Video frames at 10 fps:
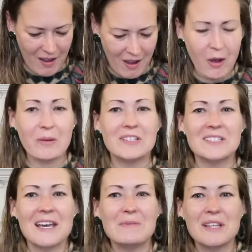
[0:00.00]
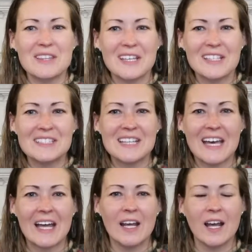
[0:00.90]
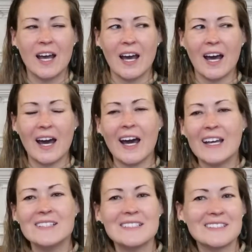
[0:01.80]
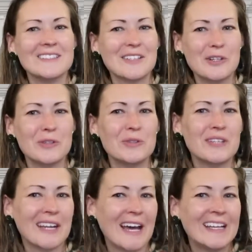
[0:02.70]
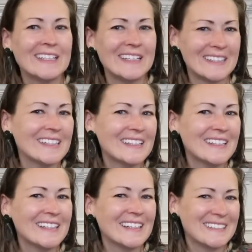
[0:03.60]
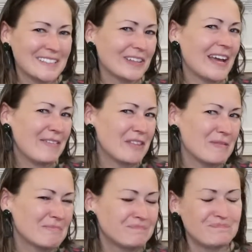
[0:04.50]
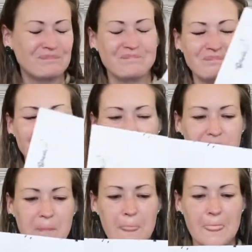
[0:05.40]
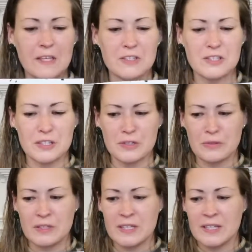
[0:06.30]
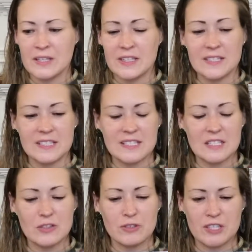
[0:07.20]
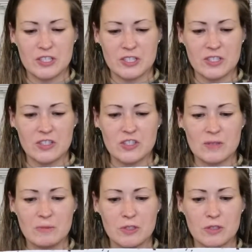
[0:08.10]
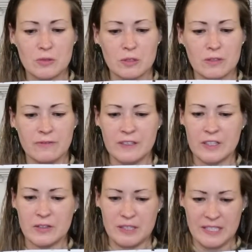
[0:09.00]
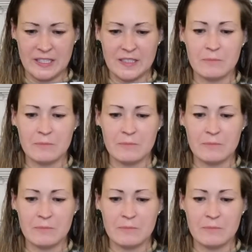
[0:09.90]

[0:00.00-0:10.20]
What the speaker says: always get me things that I didn't know that I needed until I have them. So the Disney Traditions Jim Shore figurine,